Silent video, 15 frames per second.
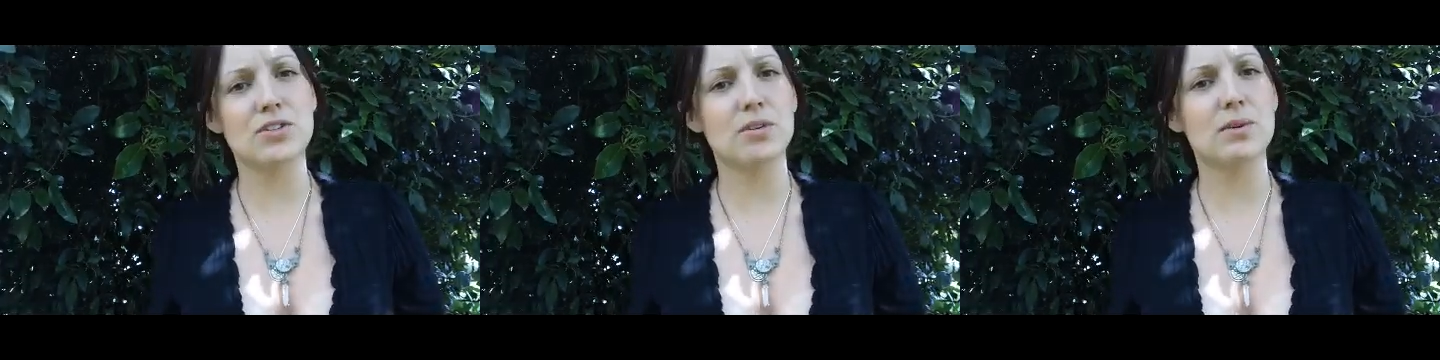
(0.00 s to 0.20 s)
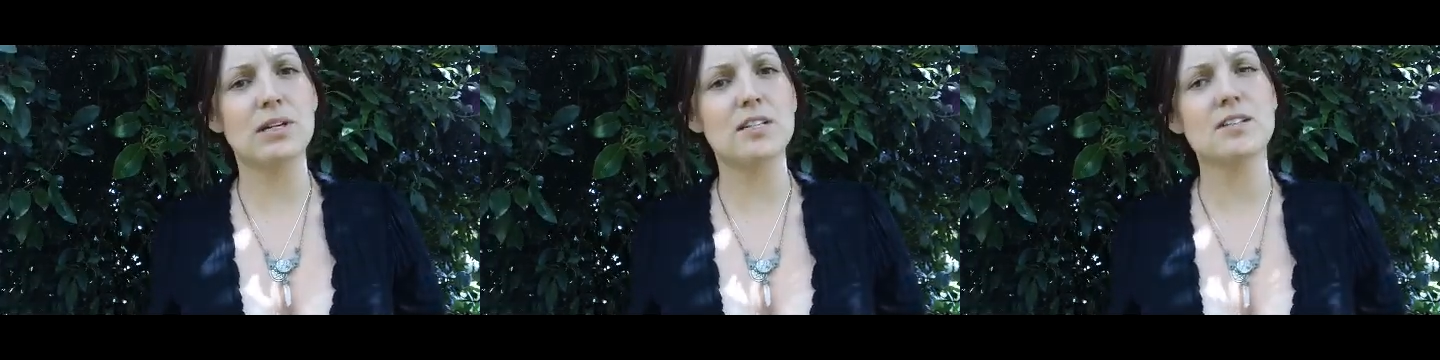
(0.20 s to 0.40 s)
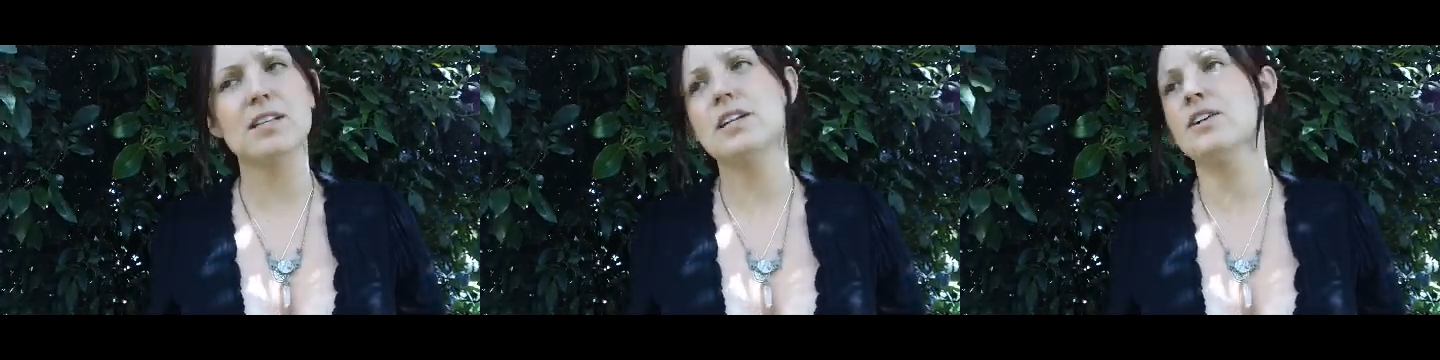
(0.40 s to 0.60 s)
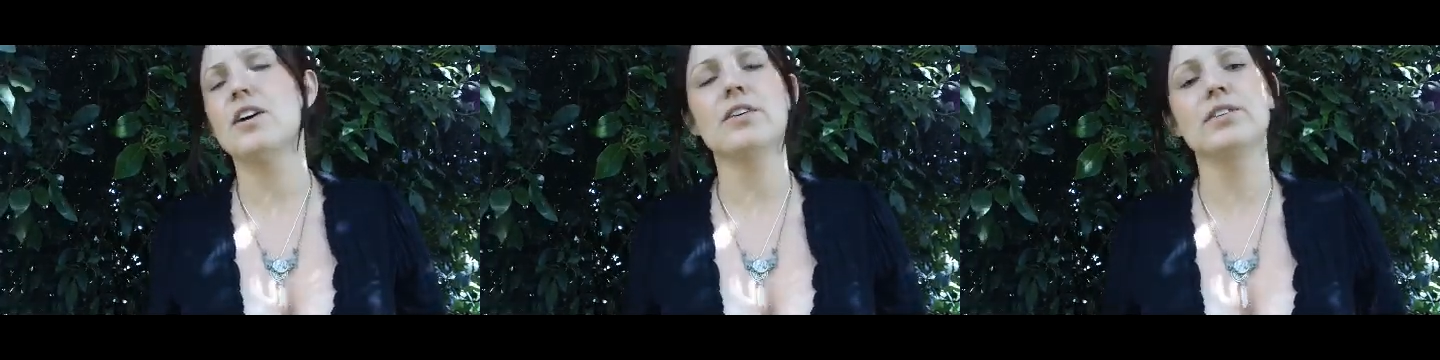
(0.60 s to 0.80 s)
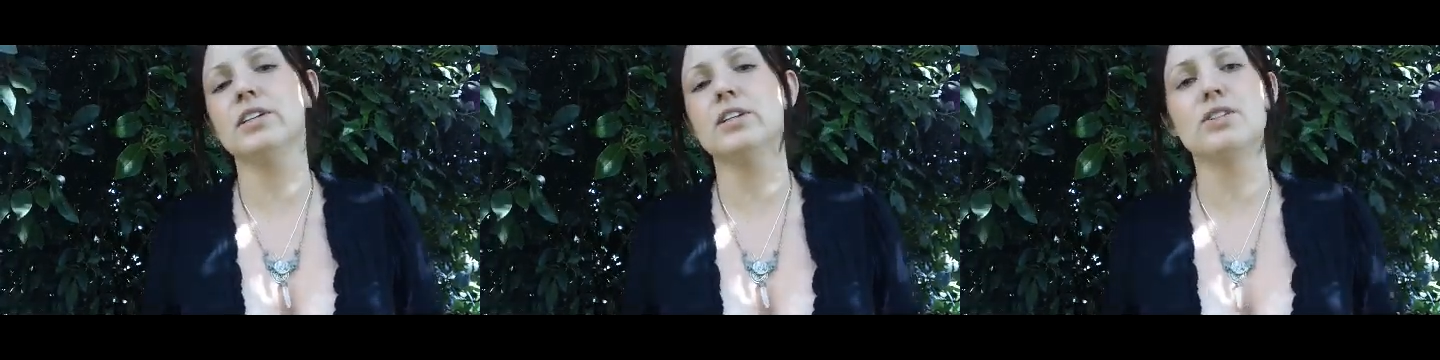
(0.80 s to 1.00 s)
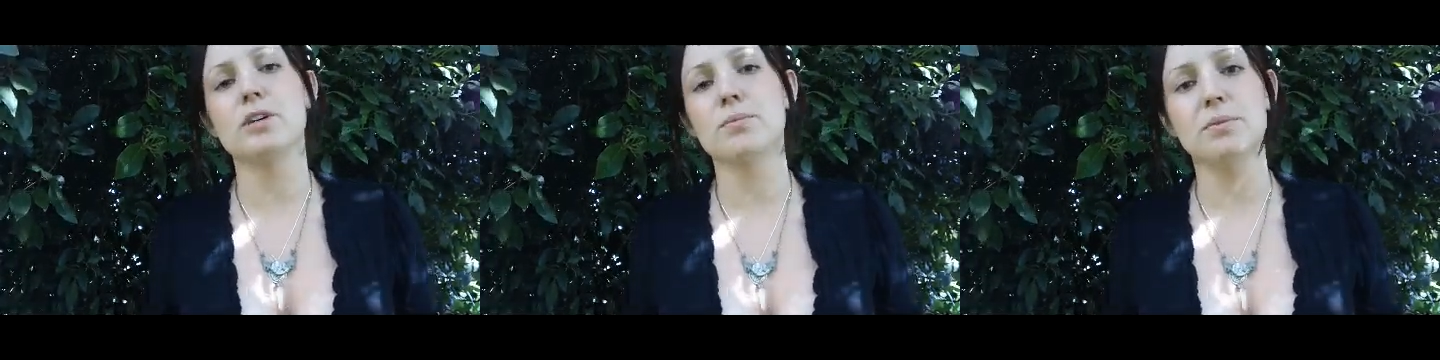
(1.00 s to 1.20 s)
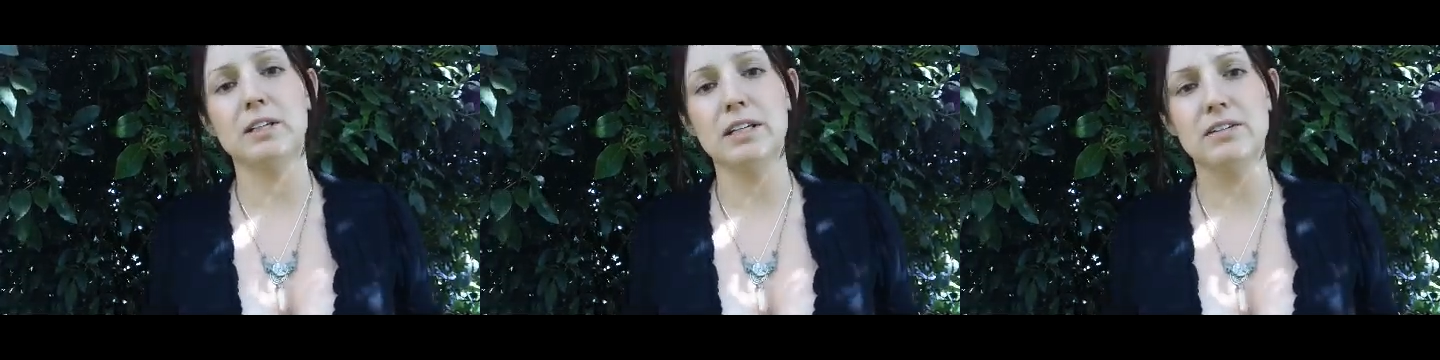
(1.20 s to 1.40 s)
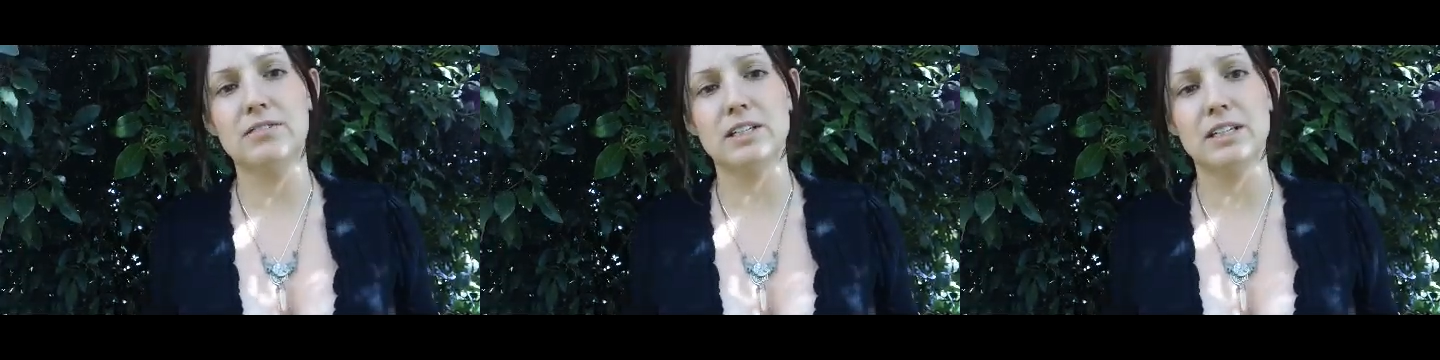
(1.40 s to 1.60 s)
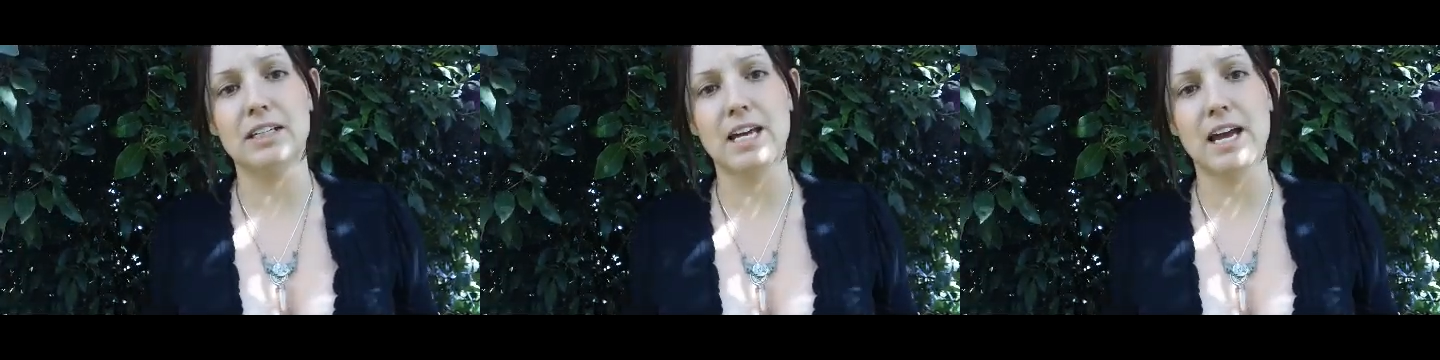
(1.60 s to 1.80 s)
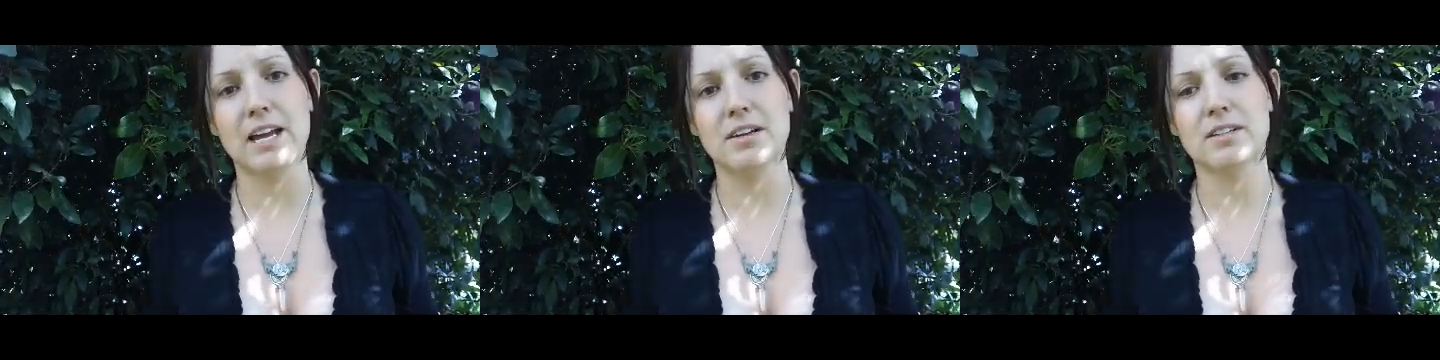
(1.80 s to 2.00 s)
so easily, and I really don't believe that it
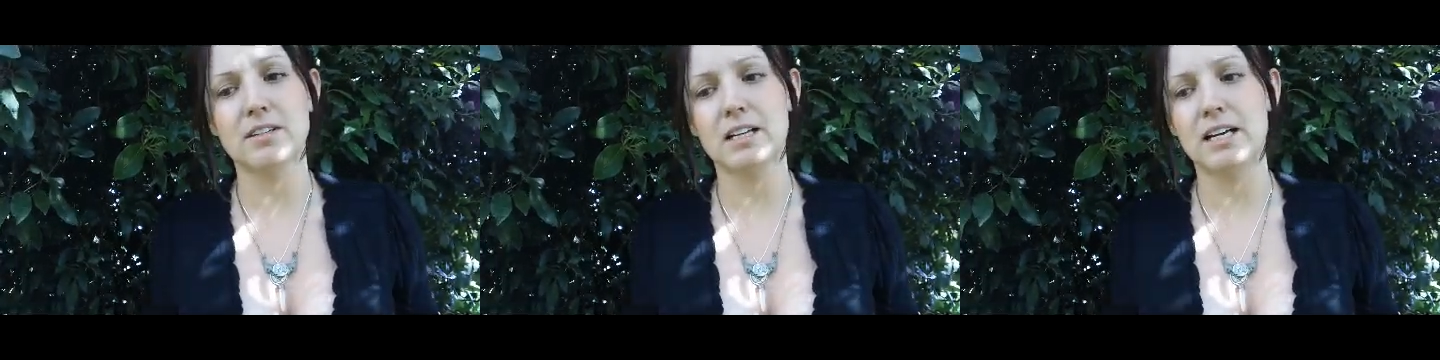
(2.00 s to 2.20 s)
can.